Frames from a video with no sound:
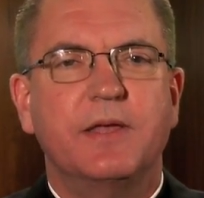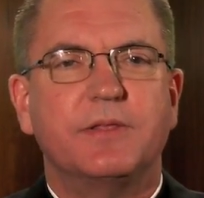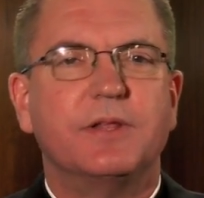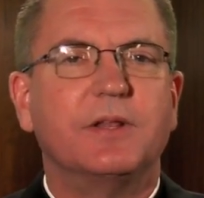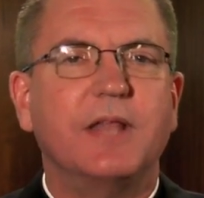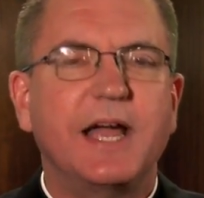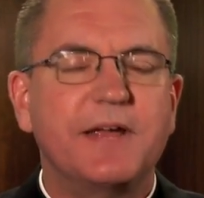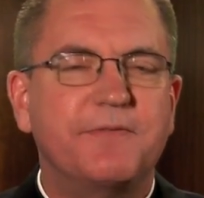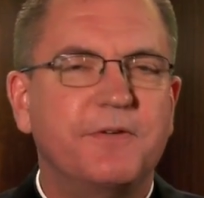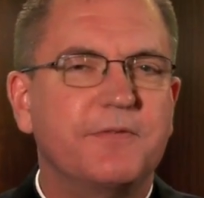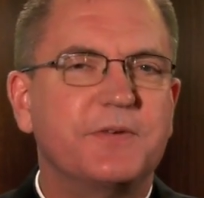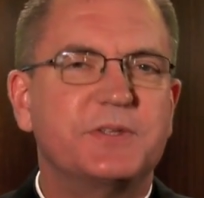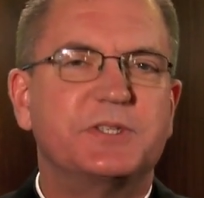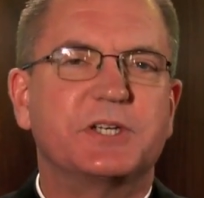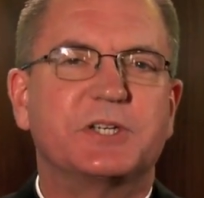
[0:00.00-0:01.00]
the life
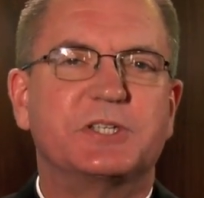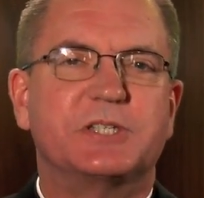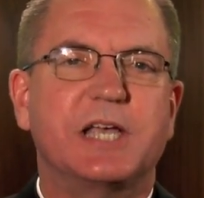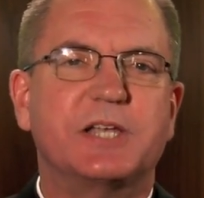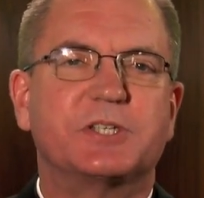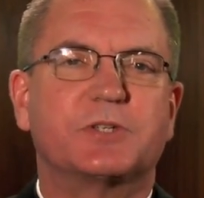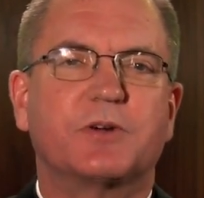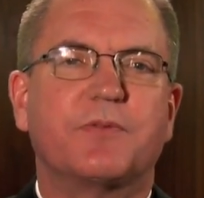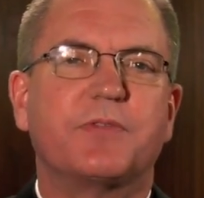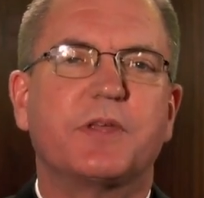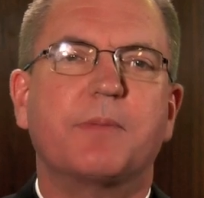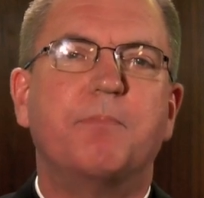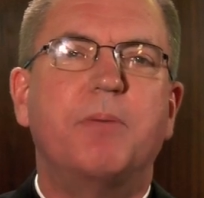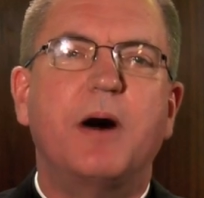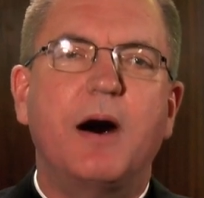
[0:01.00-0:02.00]
of a successor of
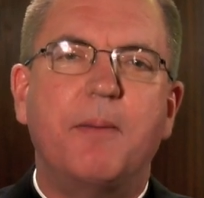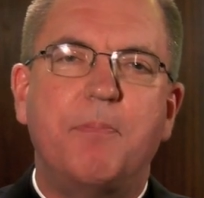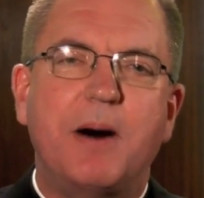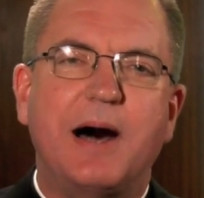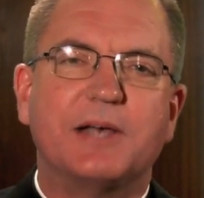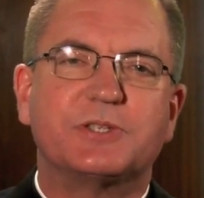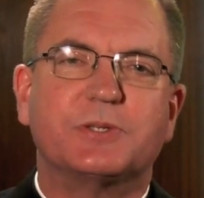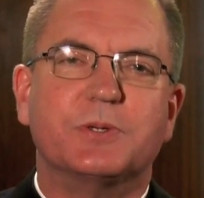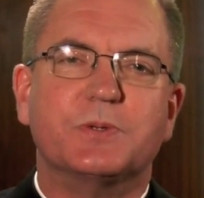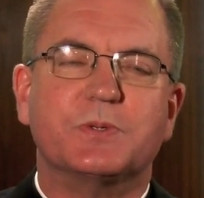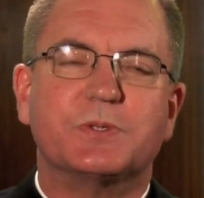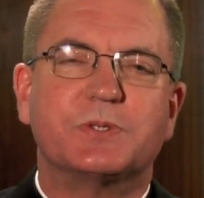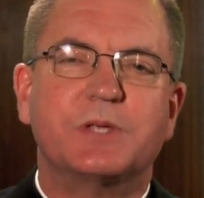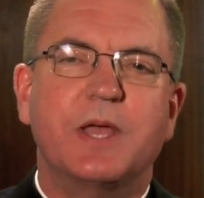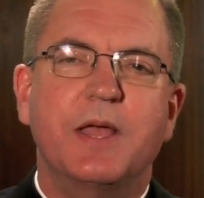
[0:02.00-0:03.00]
the
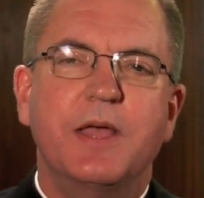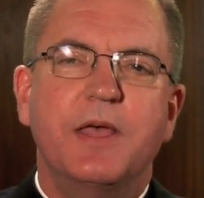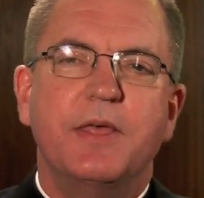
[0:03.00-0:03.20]
apostles,